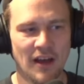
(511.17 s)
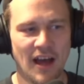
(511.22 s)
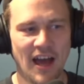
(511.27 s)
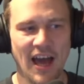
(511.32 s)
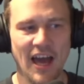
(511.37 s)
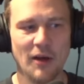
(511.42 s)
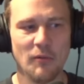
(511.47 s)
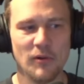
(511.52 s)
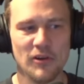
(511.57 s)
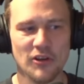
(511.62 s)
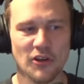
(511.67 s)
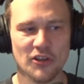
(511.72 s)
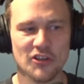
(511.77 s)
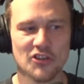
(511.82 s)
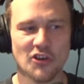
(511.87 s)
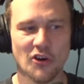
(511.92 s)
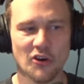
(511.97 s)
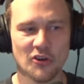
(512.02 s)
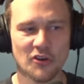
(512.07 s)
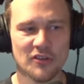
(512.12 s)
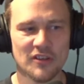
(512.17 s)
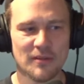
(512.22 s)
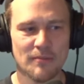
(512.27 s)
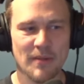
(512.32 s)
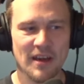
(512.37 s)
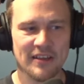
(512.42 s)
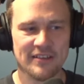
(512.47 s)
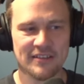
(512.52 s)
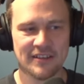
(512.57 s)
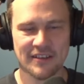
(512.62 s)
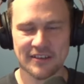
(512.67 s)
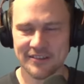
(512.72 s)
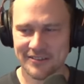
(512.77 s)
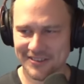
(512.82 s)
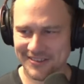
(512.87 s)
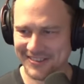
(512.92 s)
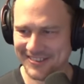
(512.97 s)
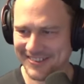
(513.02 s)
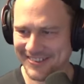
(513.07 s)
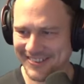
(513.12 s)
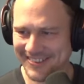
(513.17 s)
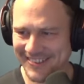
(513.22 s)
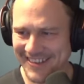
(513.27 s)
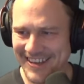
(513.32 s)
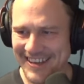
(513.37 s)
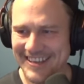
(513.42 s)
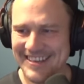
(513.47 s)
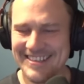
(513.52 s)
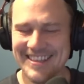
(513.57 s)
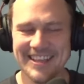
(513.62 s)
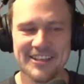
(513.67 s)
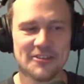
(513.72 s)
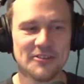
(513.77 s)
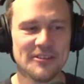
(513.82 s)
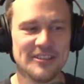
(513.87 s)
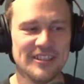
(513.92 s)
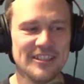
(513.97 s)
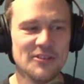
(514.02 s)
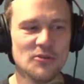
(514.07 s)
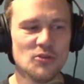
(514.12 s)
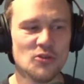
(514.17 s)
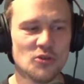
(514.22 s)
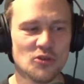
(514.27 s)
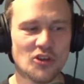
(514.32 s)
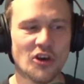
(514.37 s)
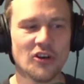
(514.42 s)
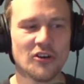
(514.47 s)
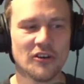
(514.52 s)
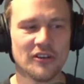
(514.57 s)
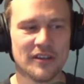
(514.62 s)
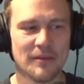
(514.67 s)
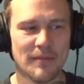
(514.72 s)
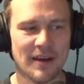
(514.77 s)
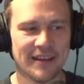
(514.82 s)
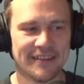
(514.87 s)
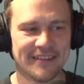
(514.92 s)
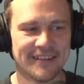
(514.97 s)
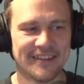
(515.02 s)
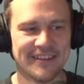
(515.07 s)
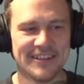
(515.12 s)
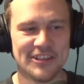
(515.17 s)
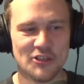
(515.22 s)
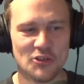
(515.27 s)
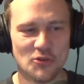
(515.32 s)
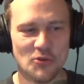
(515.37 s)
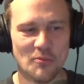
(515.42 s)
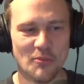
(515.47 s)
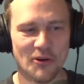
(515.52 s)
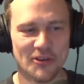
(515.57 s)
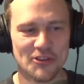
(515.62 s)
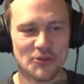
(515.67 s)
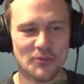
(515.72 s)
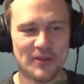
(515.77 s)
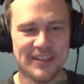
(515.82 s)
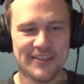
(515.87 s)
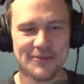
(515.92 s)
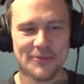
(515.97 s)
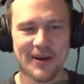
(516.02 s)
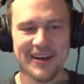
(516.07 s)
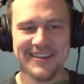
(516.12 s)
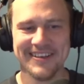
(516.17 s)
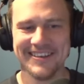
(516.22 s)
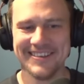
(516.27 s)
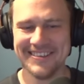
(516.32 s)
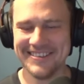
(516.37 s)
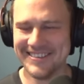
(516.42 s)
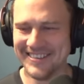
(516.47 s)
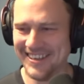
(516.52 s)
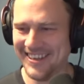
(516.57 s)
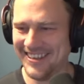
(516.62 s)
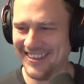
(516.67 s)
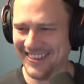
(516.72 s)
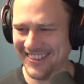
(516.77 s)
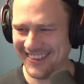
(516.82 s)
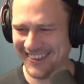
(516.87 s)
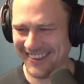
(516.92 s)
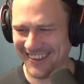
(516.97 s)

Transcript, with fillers: I will not talk on the matter. He then continues to talk on the matter in two more tweets right underneath.